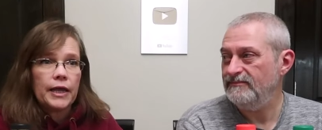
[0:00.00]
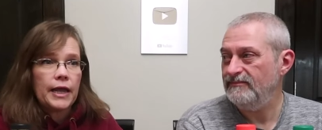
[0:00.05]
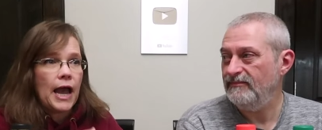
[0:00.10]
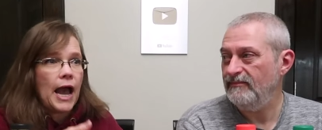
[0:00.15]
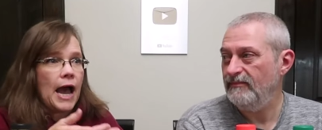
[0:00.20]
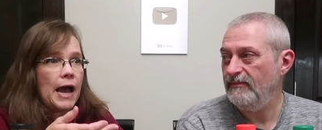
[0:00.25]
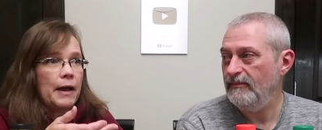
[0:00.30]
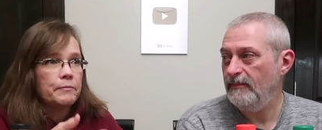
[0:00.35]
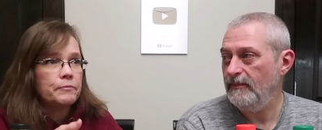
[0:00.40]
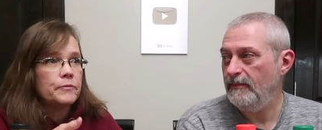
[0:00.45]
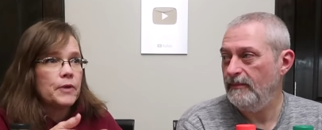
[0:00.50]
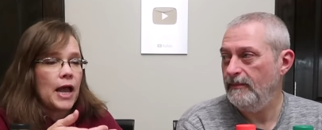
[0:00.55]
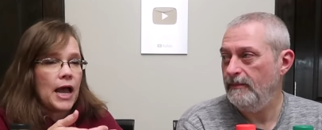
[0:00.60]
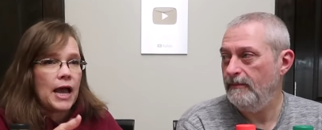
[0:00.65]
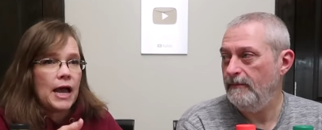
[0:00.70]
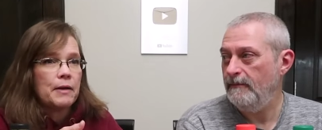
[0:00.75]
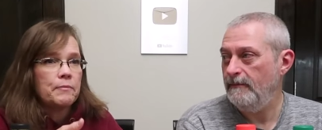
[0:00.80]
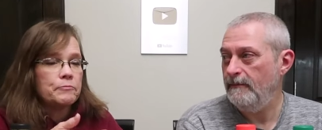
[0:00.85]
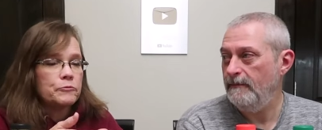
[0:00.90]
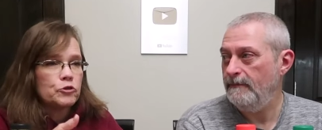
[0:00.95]
Speaker 1: I'm
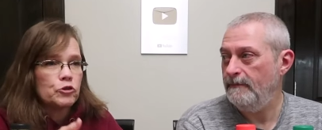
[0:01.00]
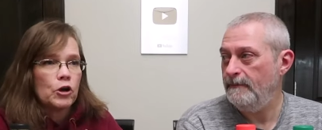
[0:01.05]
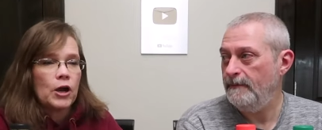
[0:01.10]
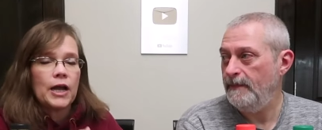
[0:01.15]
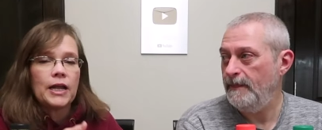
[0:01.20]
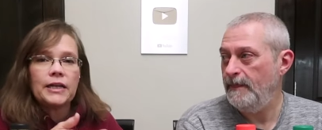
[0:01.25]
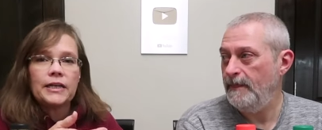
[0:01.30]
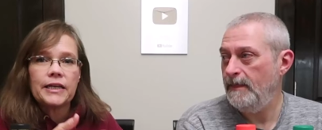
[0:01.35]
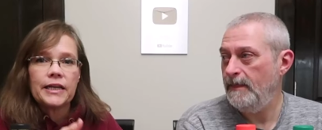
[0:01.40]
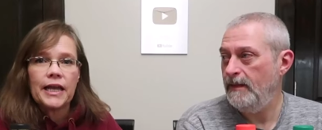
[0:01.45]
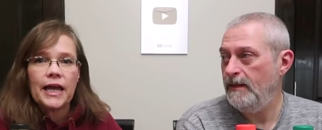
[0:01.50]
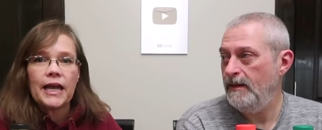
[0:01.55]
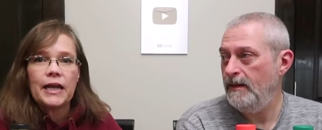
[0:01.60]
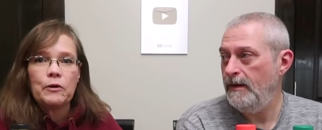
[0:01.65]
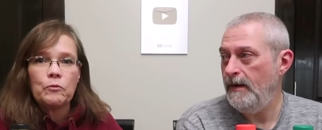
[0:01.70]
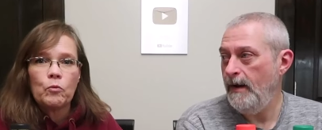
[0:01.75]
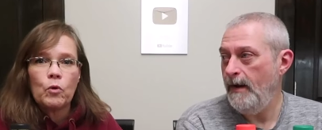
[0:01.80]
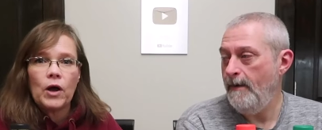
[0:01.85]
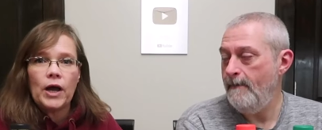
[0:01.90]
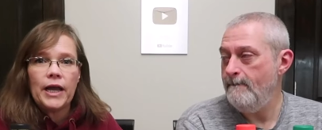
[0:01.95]
I'm trying to gain
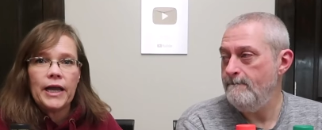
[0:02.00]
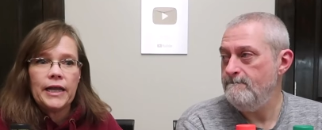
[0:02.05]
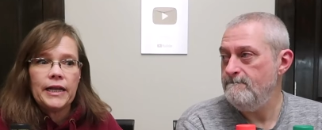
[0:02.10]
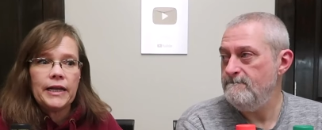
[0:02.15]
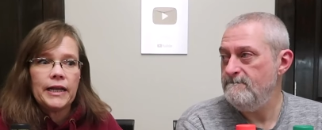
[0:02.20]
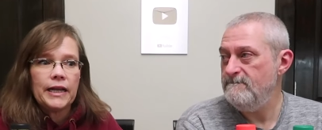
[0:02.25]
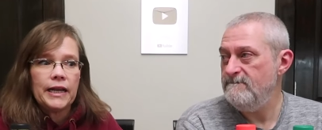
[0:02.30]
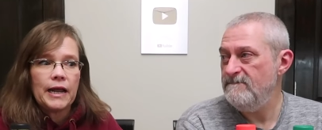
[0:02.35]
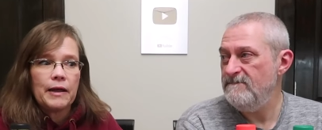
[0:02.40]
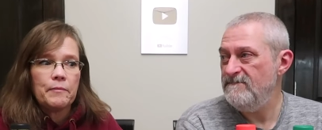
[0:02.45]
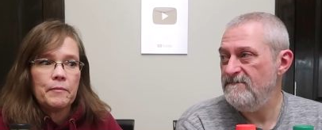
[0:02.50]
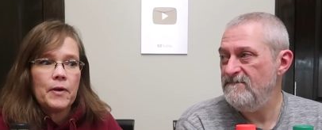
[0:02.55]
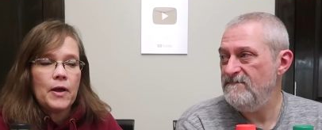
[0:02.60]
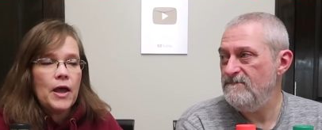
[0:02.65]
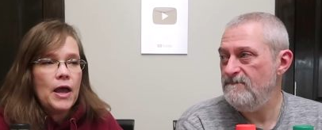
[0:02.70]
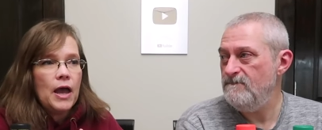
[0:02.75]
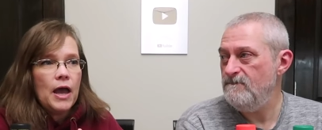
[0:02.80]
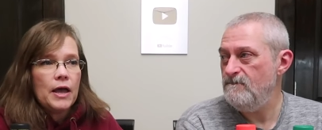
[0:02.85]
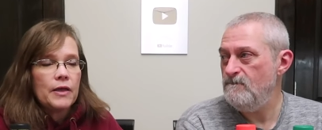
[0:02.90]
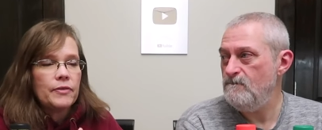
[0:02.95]
weight, and I'm
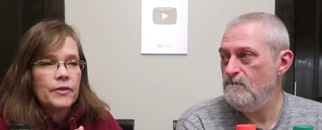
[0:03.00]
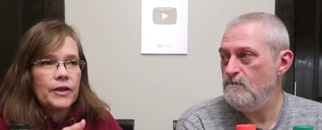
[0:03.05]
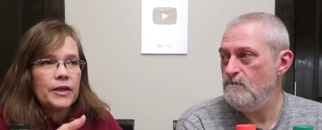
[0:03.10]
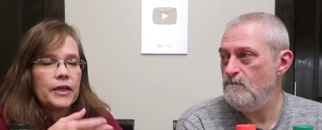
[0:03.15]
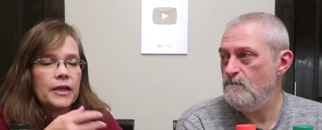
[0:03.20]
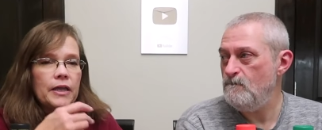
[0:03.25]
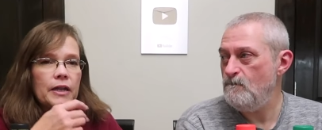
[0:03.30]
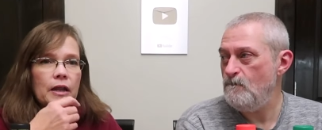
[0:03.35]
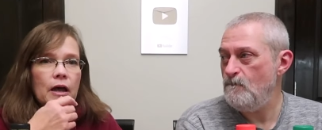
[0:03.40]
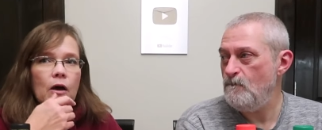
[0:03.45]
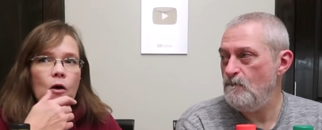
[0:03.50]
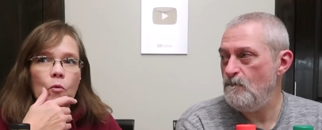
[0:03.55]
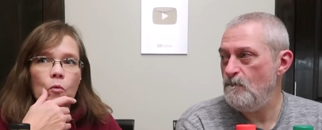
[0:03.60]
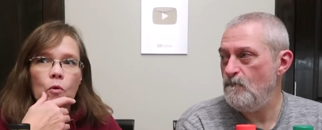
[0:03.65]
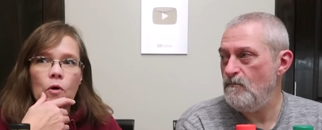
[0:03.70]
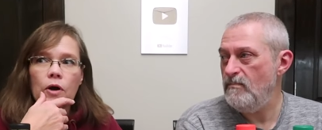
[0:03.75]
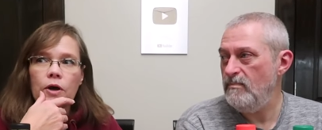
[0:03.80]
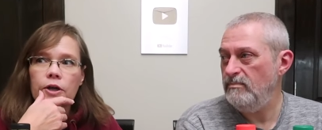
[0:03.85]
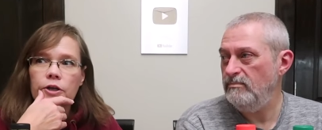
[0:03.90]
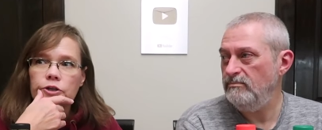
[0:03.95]
thinking, oh,
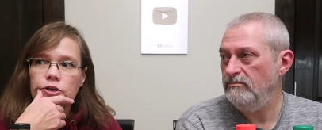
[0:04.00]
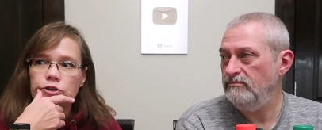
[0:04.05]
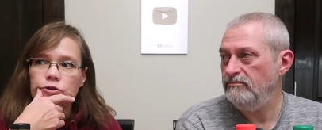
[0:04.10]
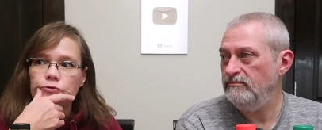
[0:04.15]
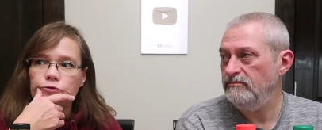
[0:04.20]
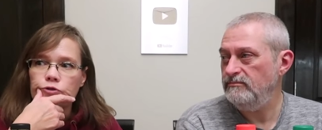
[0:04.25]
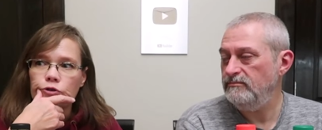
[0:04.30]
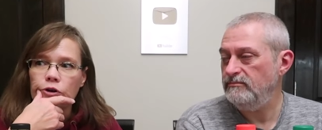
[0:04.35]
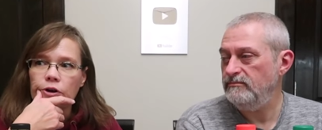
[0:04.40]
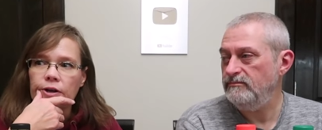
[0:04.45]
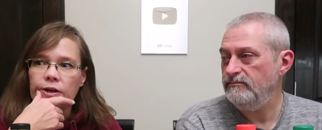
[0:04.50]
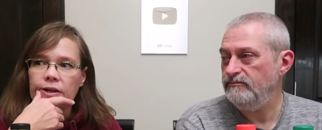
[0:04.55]
what could you drink?